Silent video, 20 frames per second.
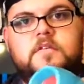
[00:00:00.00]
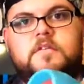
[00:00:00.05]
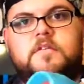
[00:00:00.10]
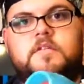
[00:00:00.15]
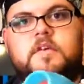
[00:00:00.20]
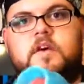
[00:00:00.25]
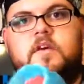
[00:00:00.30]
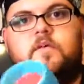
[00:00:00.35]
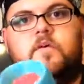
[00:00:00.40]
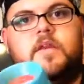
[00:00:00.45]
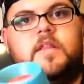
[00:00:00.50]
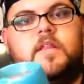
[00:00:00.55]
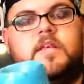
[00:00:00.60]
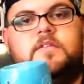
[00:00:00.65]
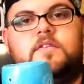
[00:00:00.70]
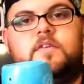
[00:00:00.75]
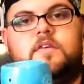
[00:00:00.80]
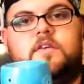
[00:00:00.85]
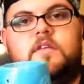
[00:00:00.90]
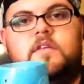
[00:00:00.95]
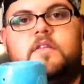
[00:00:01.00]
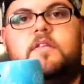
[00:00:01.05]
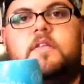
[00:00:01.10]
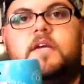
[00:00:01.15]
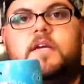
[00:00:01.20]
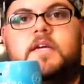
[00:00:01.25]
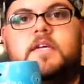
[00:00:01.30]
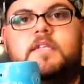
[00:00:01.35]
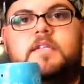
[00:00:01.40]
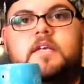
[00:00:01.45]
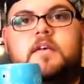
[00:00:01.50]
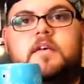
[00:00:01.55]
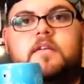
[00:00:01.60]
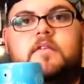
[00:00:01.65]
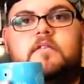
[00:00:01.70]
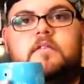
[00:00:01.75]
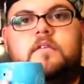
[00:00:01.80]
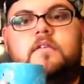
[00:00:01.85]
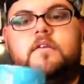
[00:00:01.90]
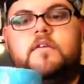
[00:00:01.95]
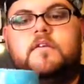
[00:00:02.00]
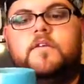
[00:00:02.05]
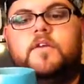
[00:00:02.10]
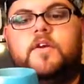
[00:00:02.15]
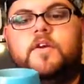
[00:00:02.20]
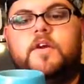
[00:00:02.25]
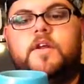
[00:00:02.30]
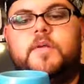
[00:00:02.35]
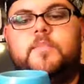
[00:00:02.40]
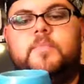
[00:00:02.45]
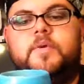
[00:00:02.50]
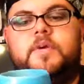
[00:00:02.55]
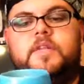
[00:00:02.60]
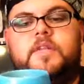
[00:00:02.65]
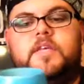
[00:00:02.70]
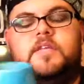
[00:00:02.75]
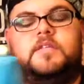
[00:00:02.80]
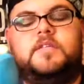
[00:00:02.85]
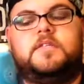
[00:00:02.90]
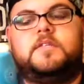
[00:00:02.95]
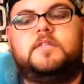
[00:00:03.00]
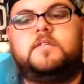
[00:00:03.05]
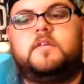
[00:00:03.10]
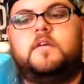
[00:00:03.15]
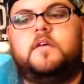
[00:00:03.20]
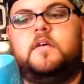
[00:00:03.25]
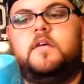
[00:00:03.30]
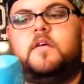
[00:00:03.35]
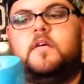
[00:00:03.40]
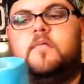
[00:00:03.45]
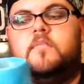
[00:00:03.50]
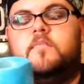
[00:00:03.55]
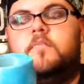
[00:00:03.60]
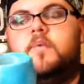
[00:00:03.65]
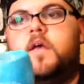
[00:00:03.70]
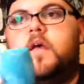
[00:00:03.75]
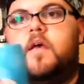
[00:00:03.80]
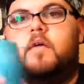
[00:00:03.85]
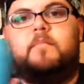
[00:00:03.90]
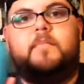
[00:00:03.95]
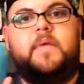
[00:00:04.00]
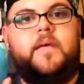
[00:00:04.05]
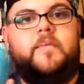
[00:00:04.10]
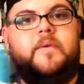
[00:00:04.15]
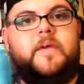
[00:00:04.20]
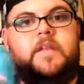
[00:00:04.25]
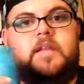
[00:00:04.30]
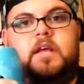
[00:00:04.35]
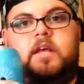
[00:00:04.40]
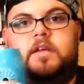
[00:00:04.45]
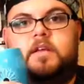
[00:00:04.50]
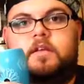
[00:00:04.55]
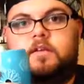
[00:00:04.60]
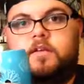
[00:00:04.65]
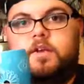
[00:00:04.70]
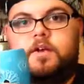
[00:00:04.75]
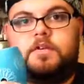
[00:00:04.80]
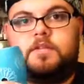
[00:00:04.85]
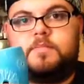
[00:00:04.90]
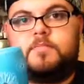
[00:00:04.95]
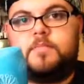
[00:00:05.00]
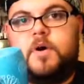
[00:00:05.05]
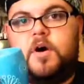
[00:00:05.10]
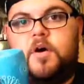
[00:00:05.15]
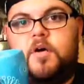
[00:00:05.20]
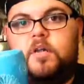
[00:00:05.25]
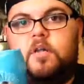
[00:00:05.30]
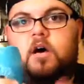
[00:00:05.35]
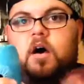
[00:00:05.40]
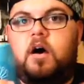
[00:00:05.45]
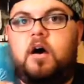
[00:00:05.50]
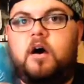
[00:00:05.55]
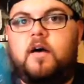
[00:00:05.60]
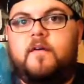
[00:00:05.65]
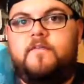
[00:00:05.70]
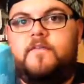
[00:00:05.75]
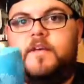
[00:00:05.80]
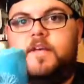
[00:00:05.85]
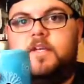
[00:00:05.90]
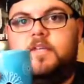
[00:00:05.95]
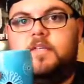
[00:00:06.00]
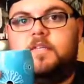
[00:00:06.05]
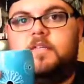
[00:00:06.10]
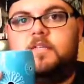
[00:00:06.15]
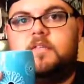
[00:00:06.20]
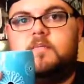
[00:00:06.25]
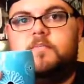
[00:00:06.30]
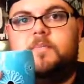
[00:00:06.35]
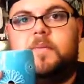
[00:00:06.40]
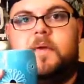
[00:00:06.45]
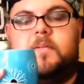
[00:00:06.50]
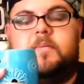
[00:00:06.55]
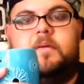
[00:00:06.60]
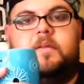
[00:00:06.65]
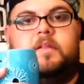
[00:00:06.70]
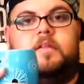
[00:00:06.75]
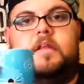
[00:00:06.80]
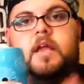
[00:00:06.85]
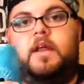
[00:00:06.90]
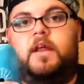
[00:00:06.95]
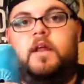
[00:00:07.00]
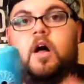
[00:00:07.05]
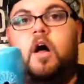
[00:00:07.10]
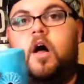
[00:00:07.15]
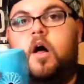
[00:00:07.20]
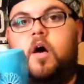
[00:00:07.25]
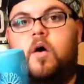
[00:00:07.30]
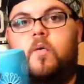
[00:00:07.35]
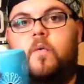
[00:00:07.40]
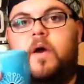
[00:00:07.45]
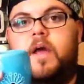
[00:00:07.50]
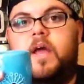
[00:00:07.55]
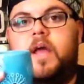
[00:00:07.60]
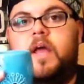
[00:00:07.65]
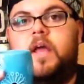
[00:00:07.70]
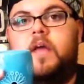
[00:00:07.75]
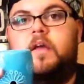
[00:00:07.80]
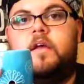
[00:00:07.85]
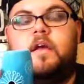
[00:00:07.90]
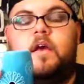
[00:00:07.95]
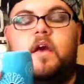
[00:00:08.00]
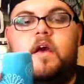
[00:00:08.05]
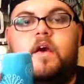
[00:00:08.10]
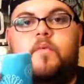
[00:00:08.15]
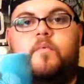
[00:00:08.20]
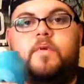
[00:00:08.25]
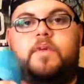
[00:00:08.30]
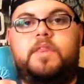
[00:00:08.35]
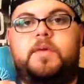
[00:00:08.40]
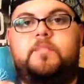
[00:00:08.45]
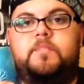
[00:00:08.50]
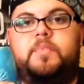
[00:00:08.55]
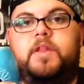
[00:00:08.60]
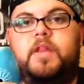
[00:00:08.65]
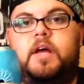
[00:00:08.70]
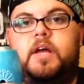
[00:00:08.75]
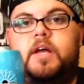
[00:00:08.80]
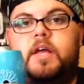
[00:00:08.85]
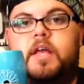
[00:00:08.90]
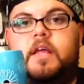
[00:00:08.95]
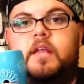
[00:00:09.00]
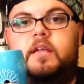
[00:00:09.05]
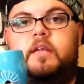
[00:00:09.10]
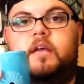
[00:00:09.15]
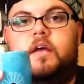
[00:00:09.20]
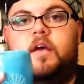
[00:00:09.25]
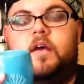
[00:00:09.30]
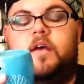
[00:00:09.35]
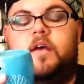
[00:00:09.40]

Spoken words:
So, and these are gonna, like I said, you're gonna put this maybe in like your small office, maybe in a hallway with a plug-in.